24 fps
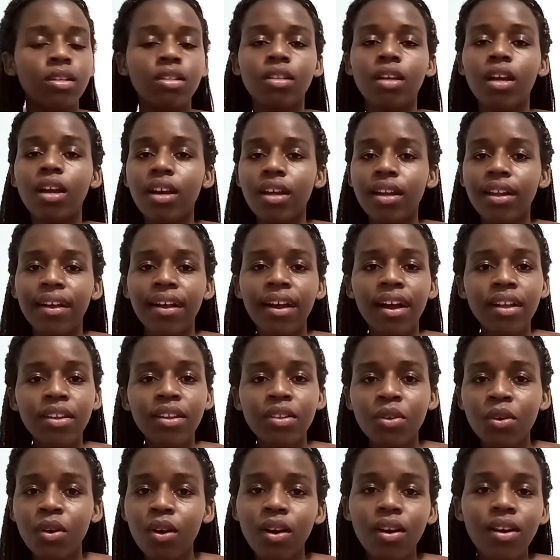They're gonna
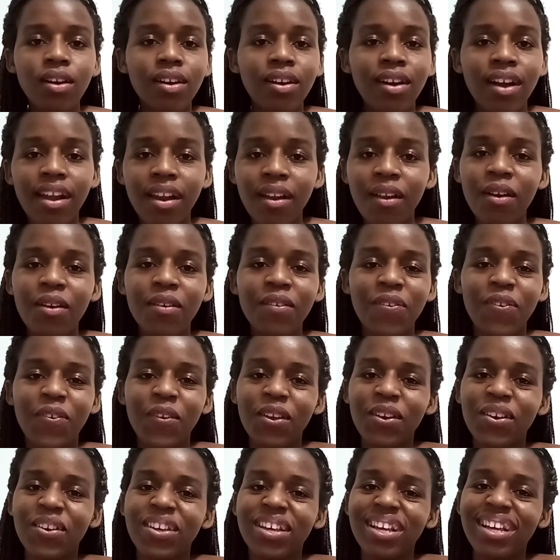cut off
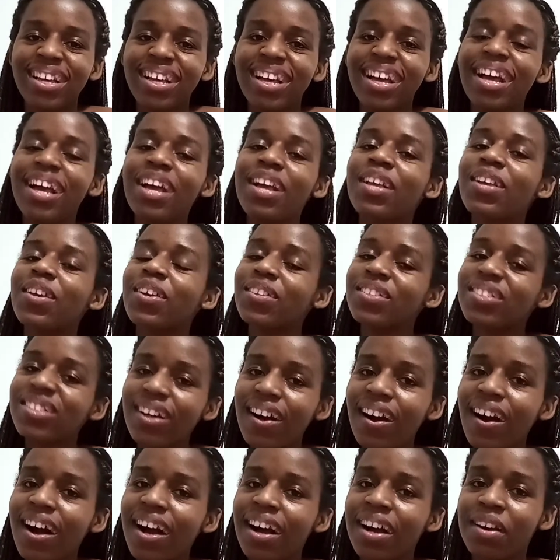your
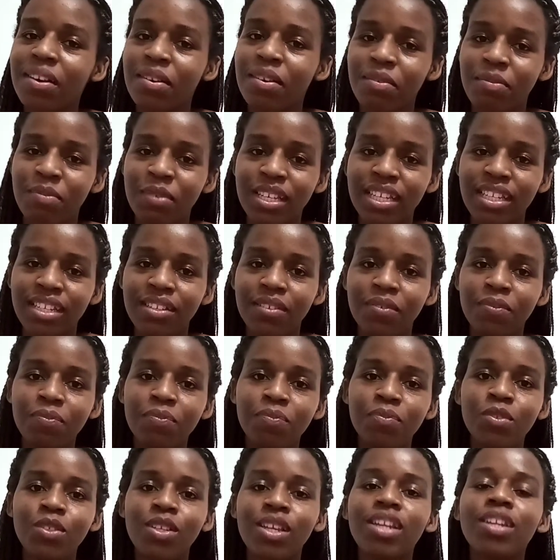tongue, I mean.
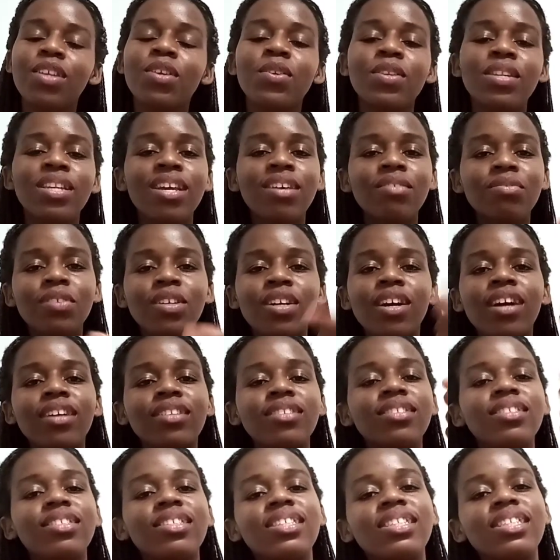So you never got
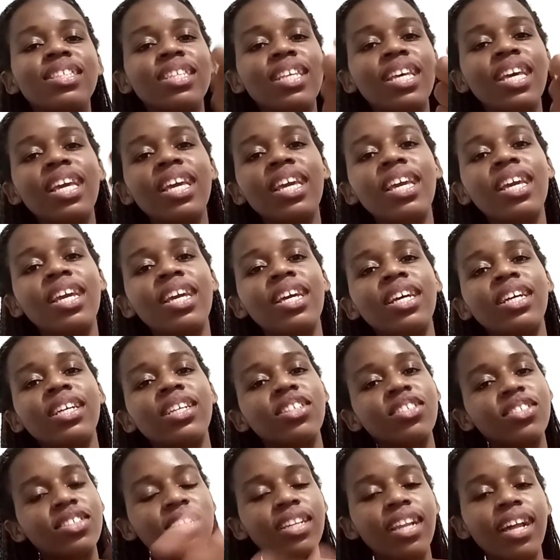to say
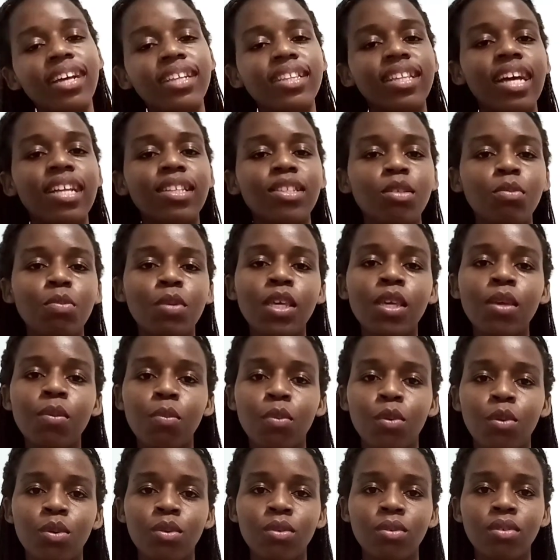shit like that to
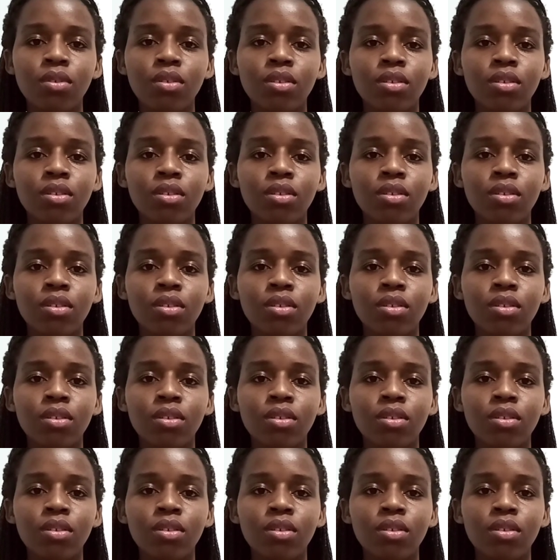people.